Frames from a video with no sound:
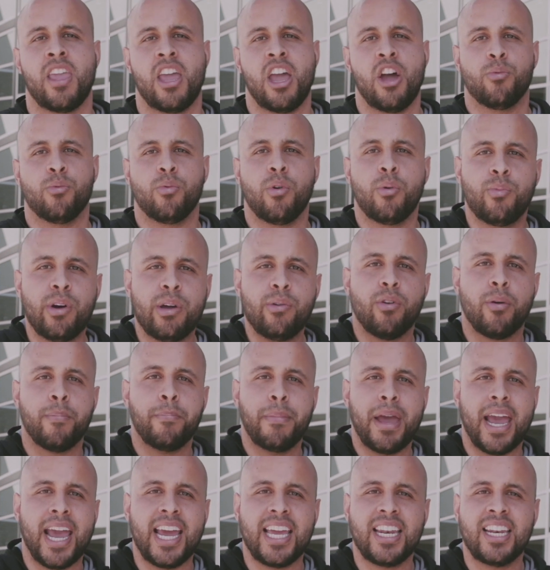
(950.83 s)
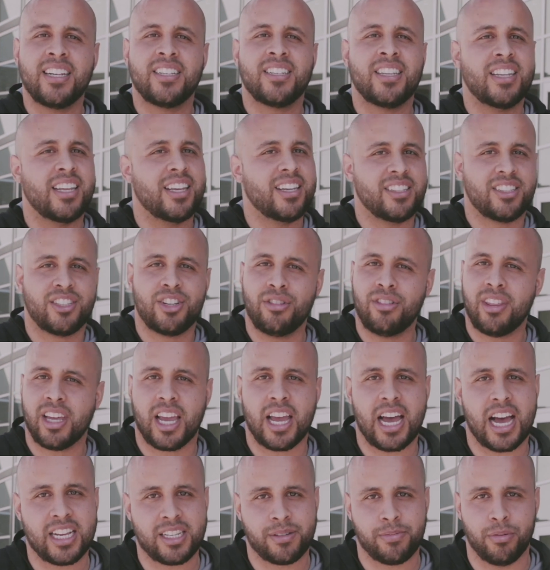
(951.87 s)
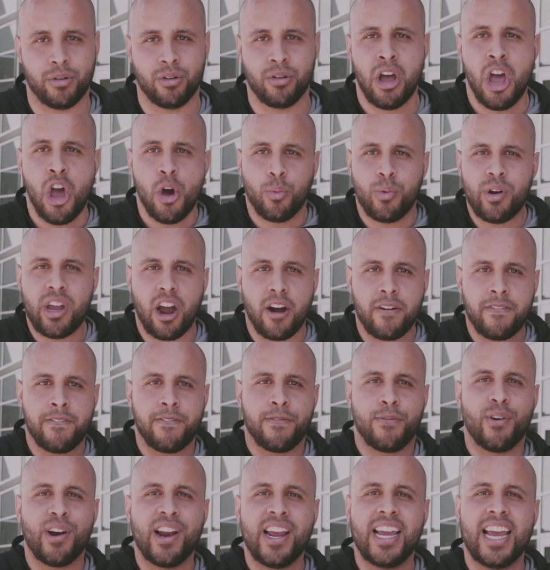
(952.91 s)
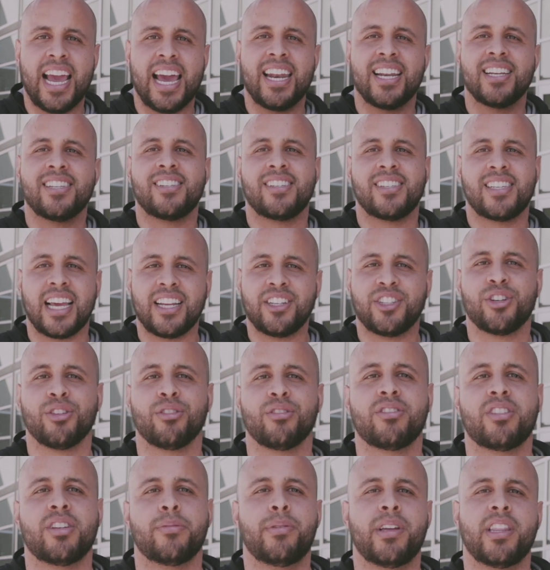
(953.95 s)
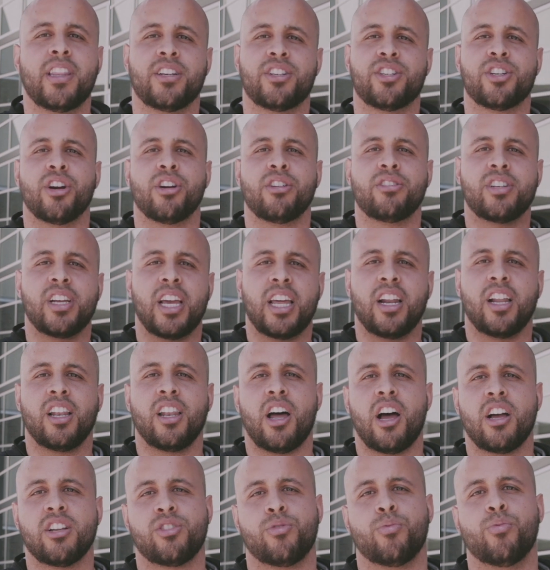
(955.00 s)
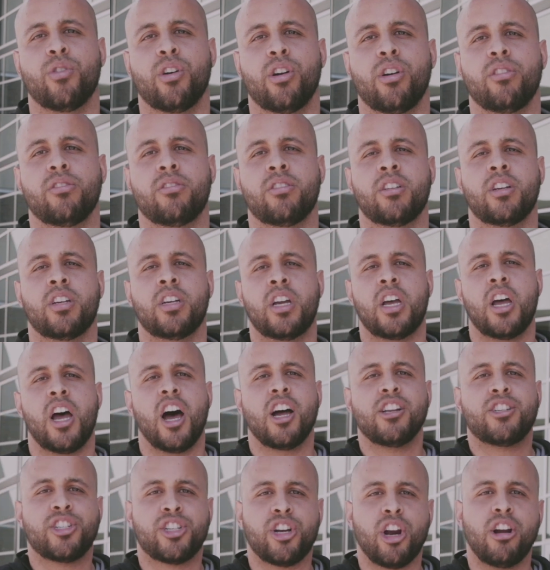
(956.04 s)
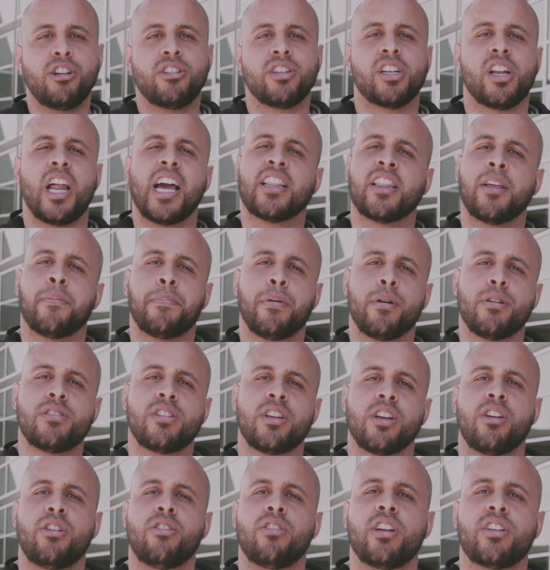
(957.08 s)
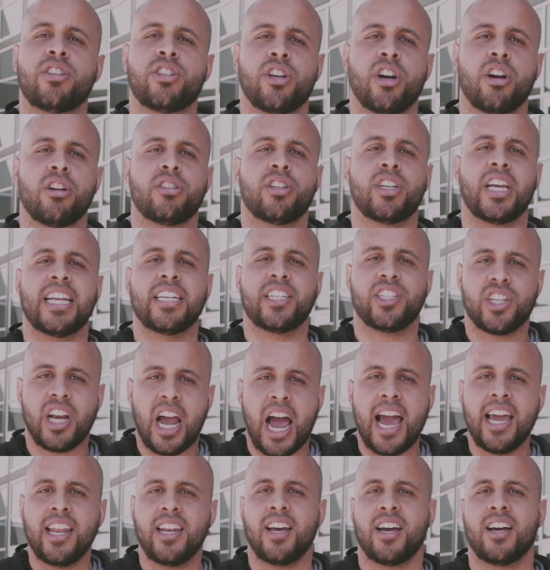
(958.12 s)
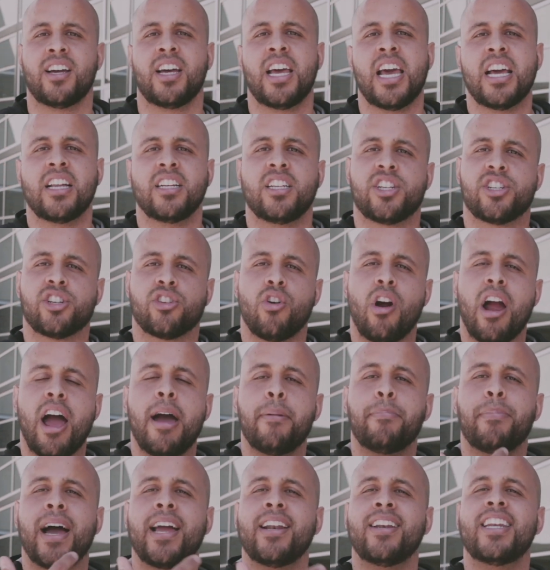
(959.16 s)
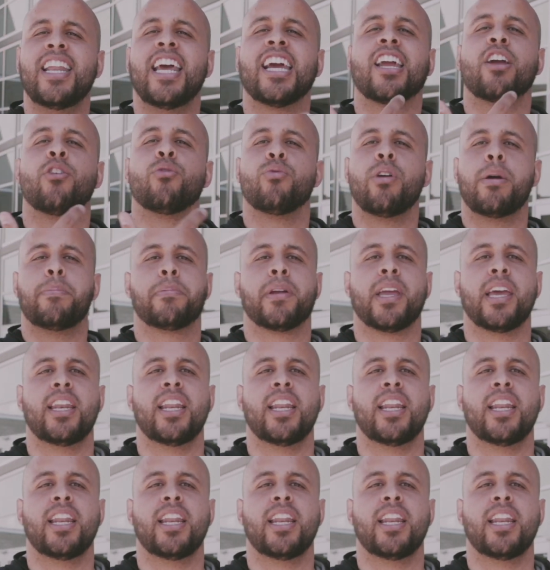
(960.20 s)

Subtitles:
When we remain to the gospel, we are free and essential to be the church in a lost world. A church like the persecuted church in China, described by Nick Ripken